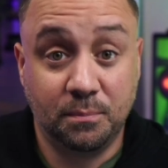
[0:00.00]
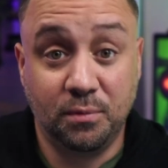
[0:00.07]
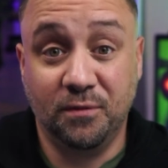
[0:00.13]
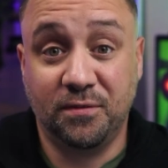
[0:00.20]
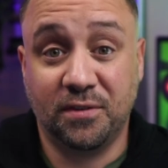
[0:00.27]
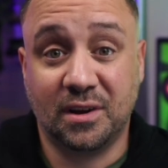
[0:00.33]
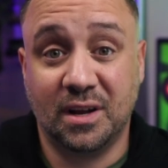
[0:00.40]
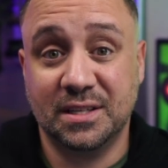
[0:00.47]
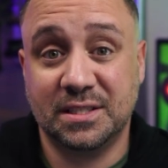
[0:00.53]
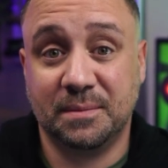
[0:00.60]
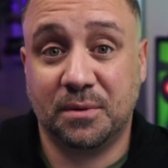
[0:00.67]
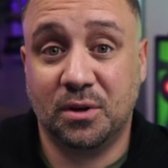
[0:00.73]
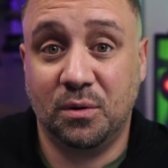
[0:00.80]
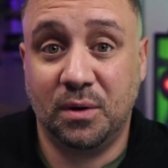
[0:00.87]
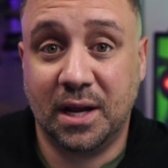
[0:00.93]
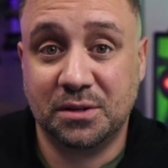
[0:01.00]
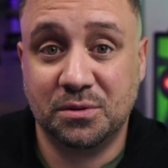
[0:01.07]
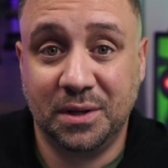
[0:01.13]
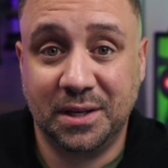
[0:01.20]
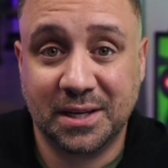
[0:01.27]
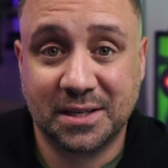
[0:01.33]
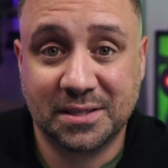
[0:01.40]
Proof of concept code
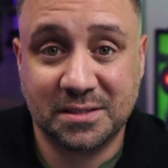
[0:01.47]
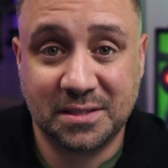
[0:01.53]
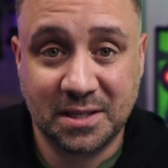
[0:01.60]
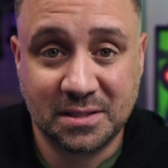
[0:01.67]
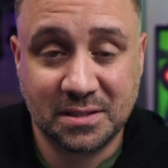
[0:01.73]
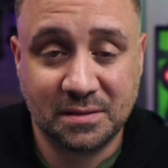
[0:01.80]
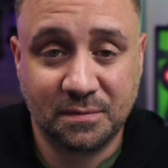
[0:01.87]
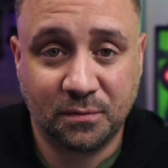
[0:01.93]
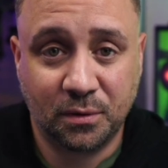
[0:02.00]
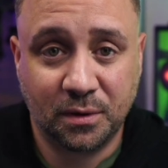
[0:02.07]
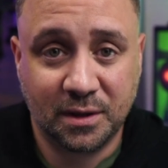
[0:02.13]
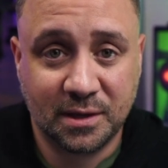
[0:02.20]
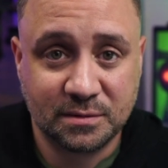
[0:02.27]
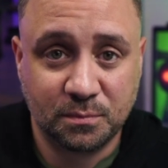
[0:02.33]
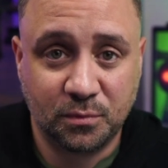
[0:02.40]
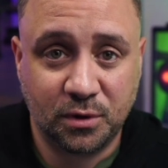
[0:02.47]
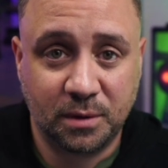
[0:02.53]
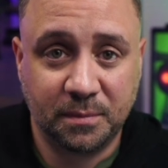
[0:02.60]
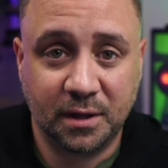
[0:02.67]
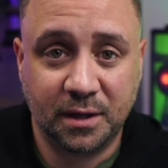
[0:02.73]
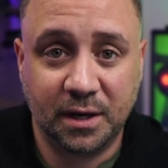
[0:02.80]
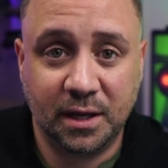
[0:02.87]
actually exists for this
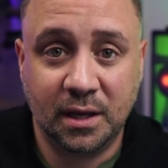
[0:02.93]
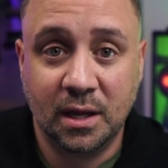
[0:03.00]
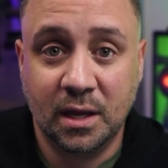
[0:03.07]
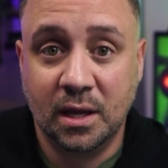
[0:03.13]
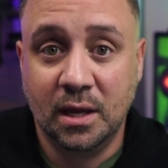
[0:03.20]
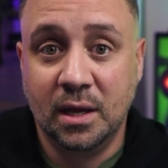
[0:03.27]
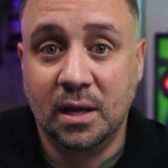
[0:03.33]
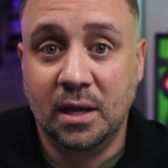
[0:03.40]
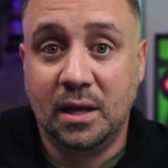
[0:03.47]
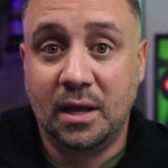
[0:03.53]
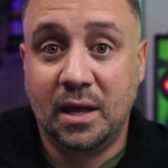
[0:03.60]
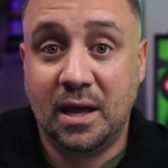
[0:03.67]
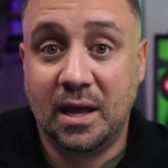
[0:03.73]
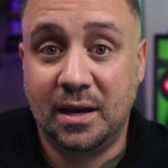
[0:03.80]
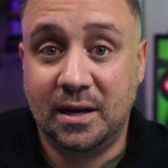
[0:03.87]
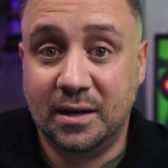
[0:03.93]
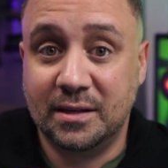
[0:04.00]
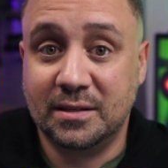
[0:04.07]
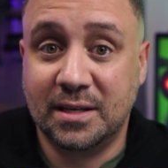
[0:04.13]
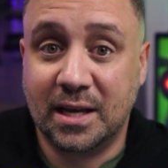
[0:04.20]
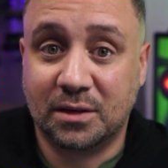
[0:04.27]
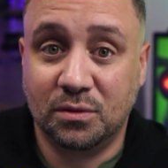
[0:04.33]
vulnerability, and it
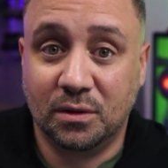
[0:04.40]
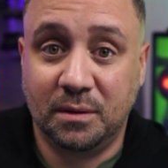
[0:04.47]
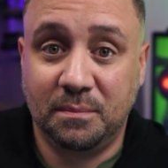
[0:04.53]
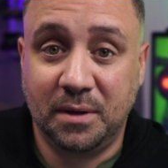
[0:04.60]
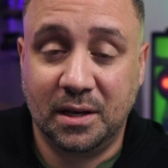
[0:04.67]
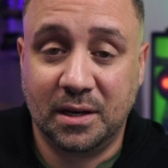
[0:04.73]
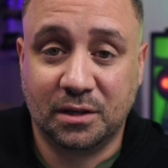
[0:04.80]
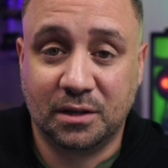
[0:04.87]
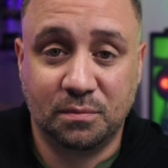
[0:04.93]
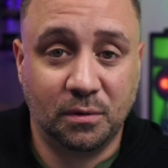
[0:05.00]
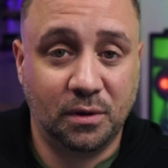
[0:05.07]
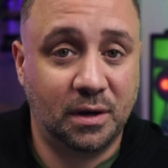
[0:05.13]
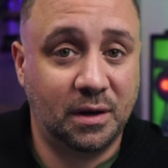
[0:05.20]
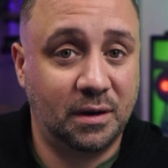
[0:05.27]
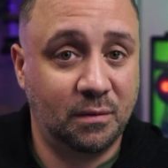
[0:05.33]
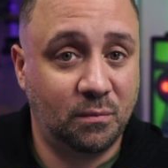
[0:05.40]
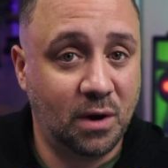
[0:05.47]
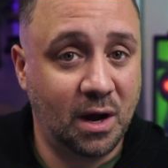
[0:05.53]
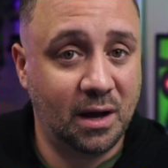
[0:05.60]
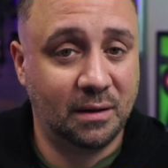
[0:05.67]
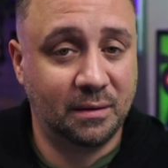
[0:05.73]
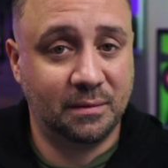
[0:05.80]
is actually being exploited in the
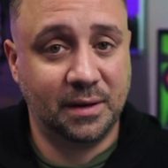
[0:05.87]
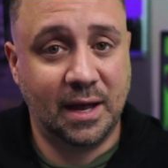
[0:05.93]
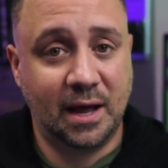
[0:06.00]
wild.